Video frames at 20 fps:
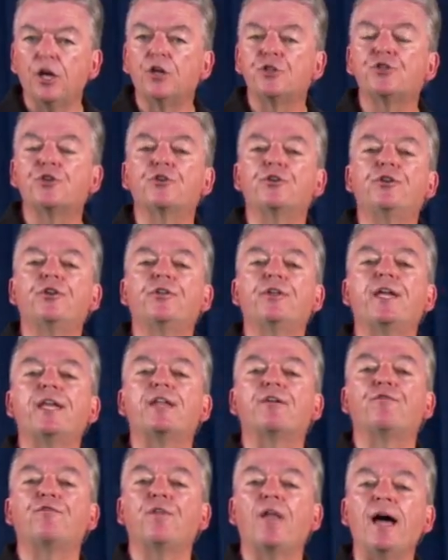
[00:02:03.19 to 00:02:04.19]
so you'll need
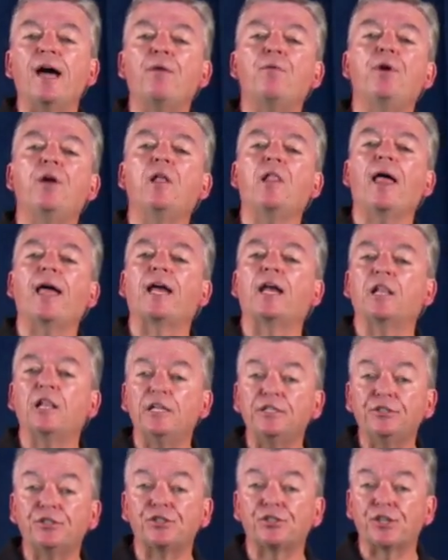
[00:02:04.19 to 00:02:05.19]
a flywheel and
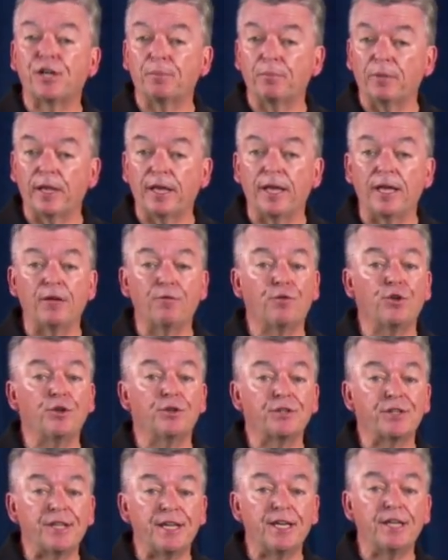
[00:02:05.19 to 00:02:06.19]
clutch assembly if you
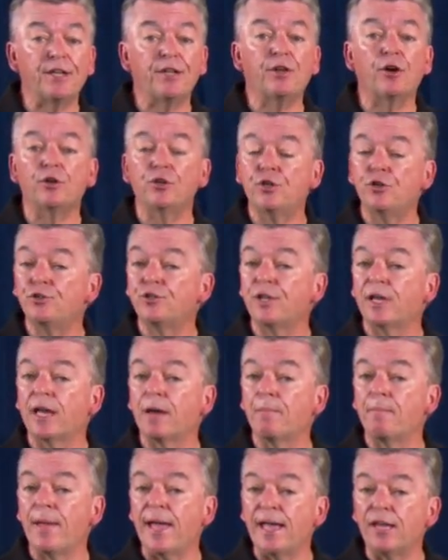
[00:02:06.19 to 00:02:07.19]
intend on using a
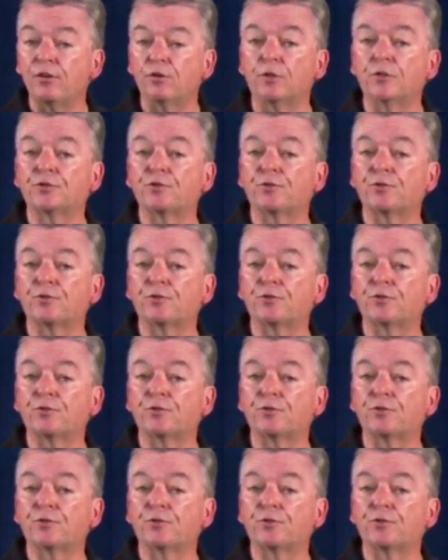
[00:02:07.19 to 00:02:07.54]
manual